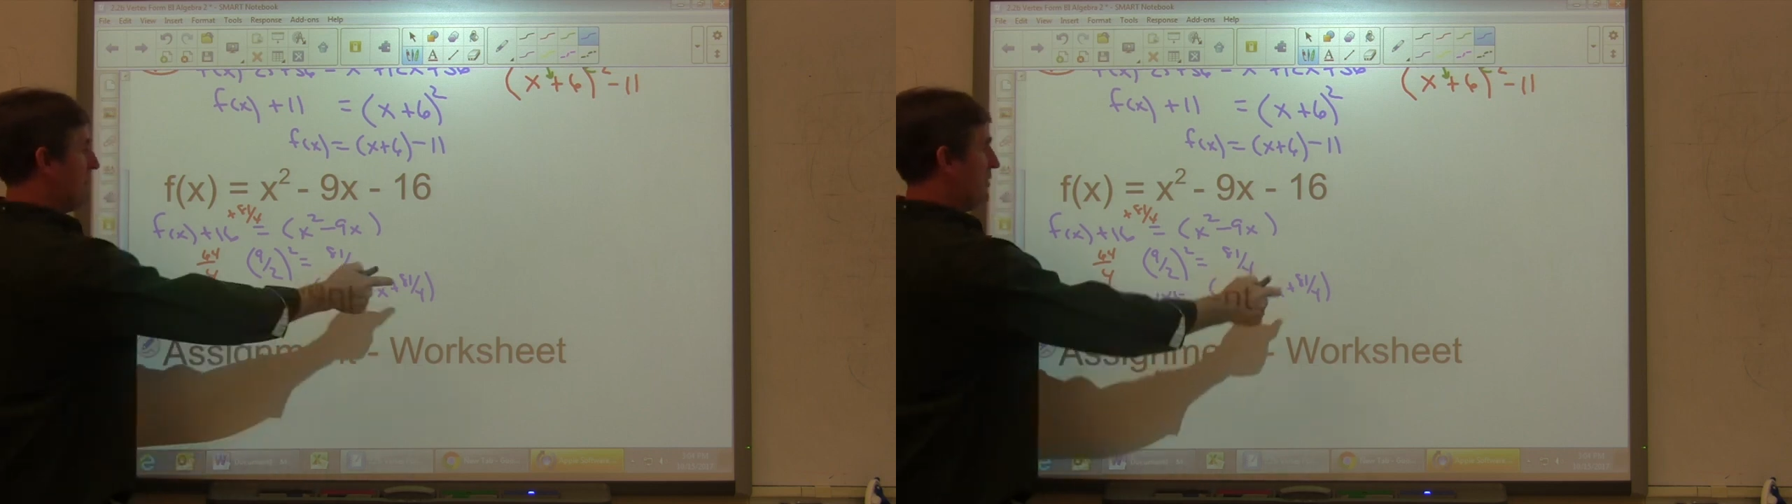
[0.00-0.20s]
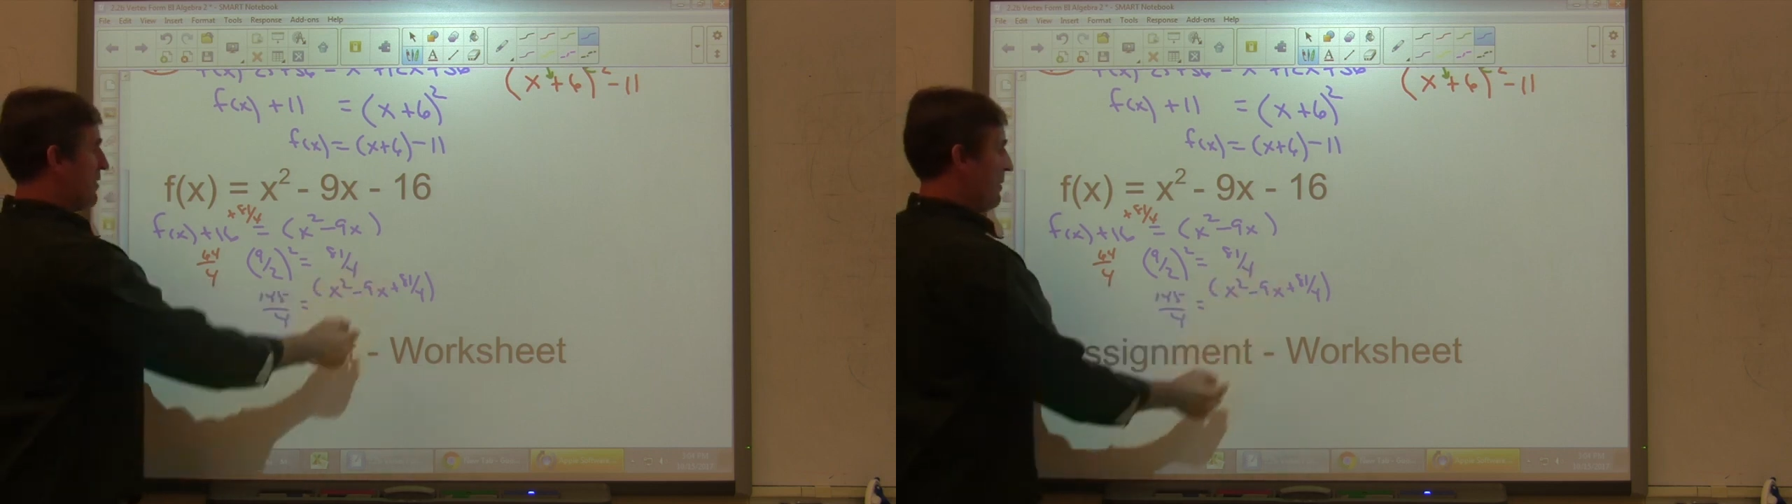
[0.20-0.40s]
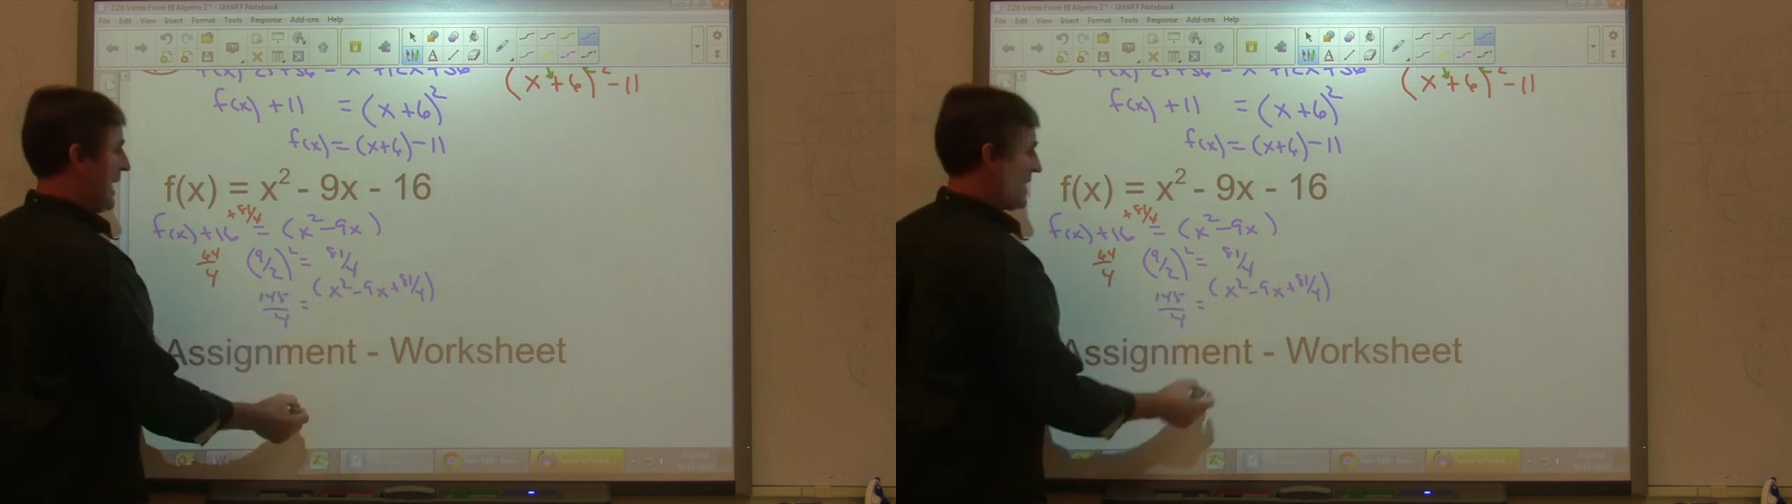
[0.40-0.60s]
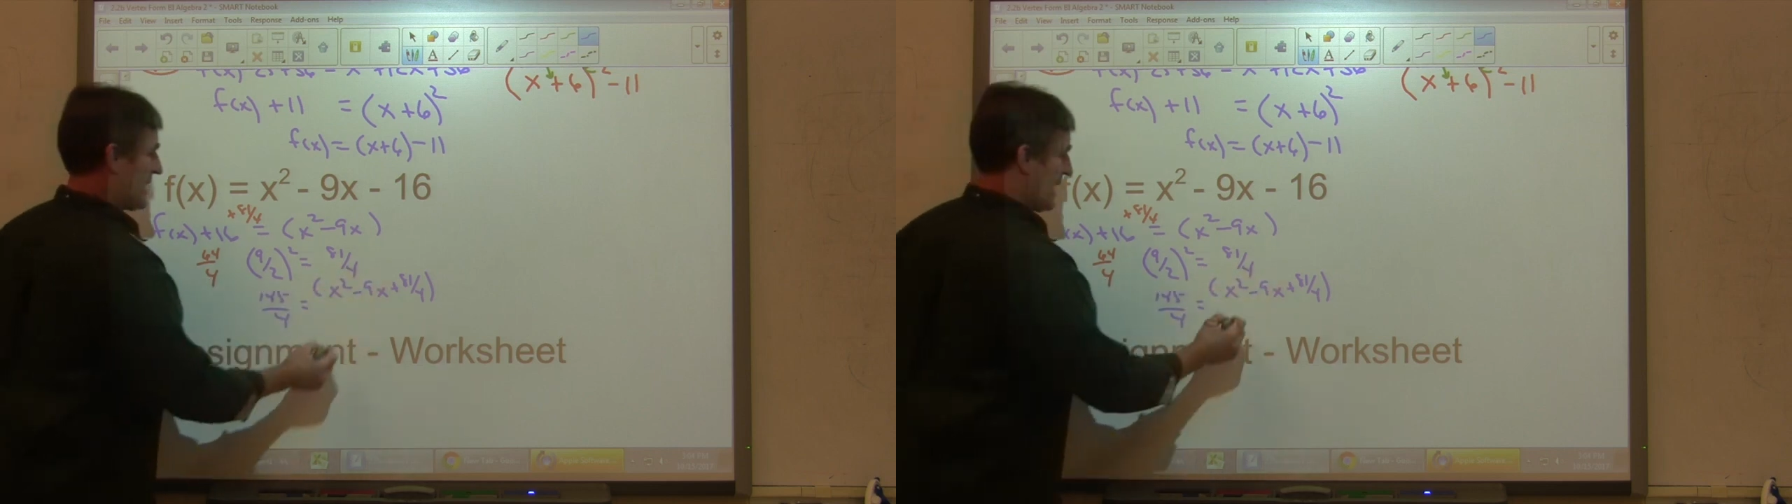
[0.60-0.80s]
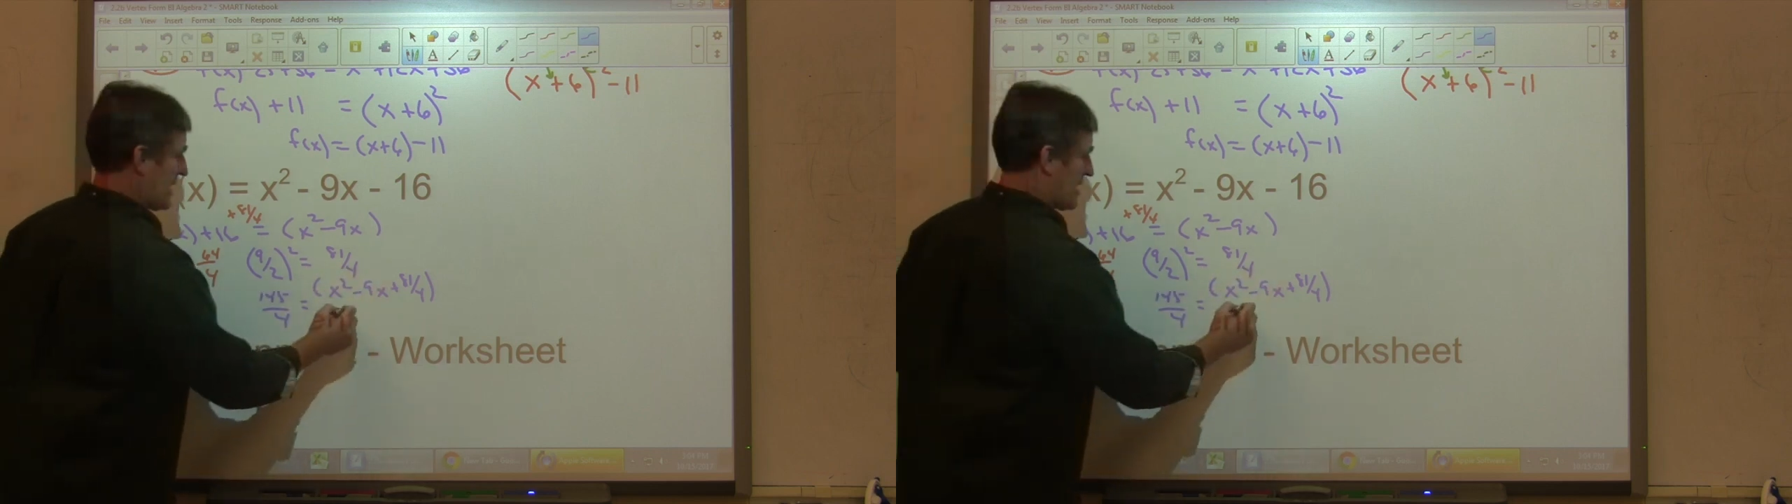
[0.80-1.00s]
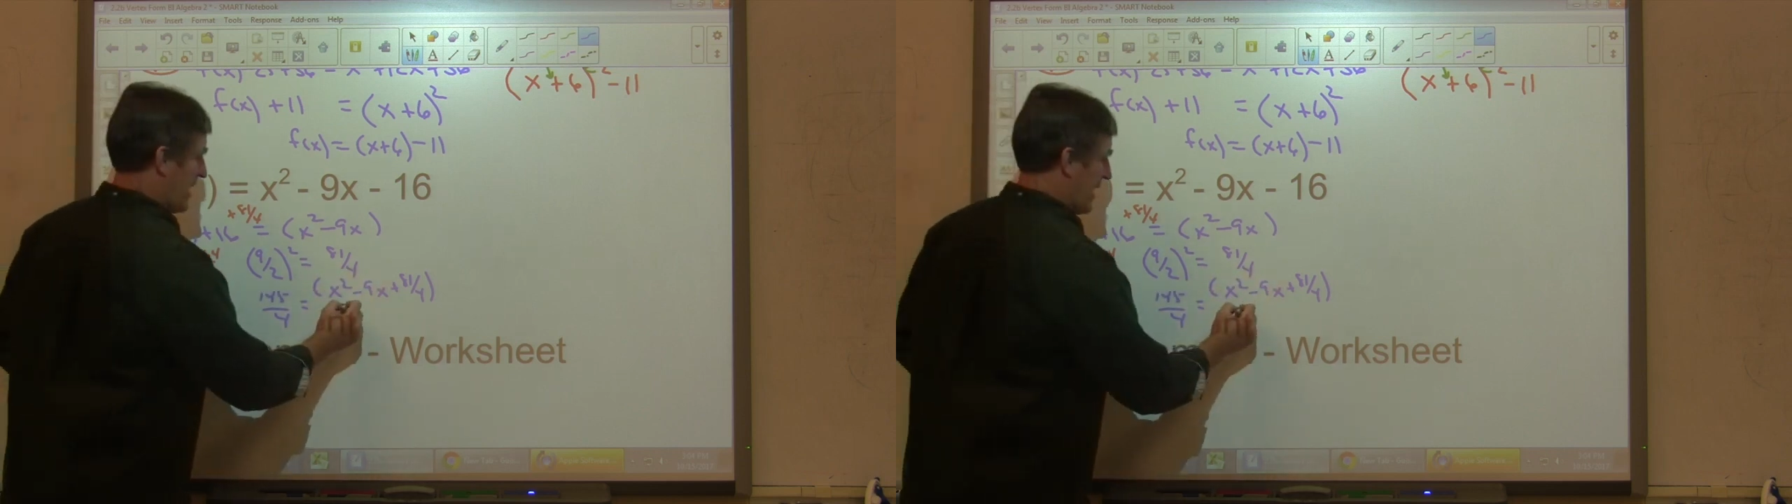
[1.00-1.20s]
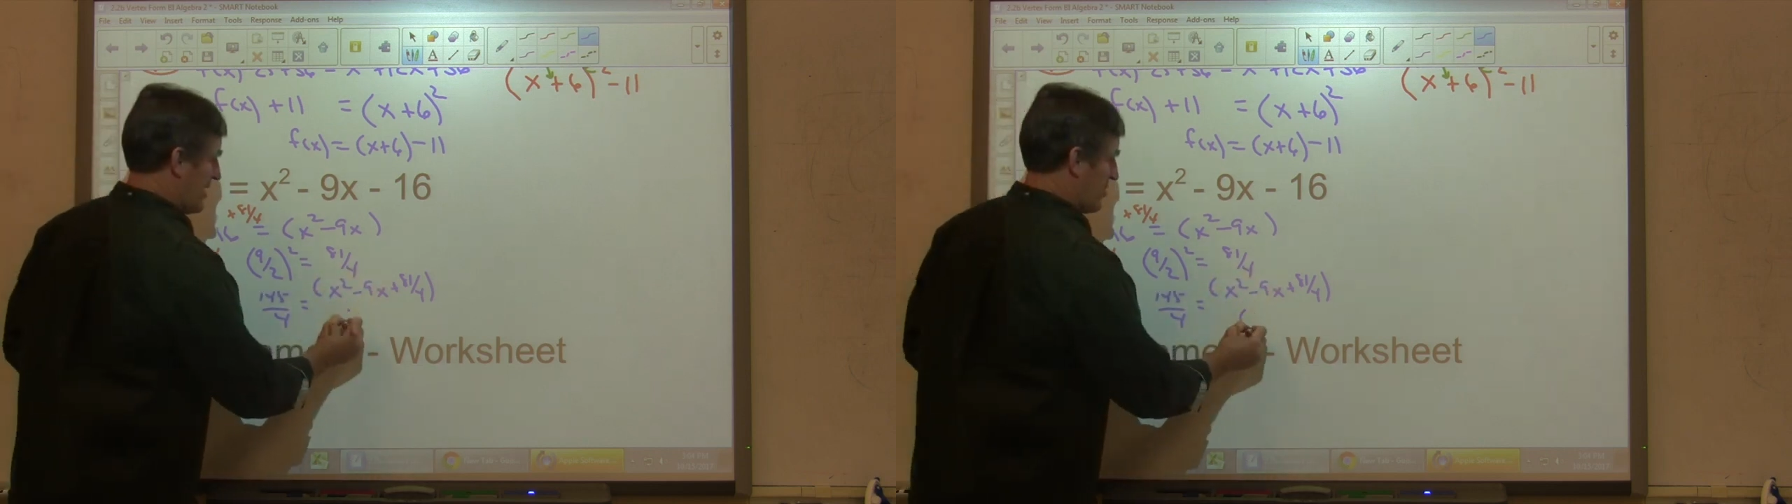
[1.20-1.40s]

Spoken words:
to move it back to that side.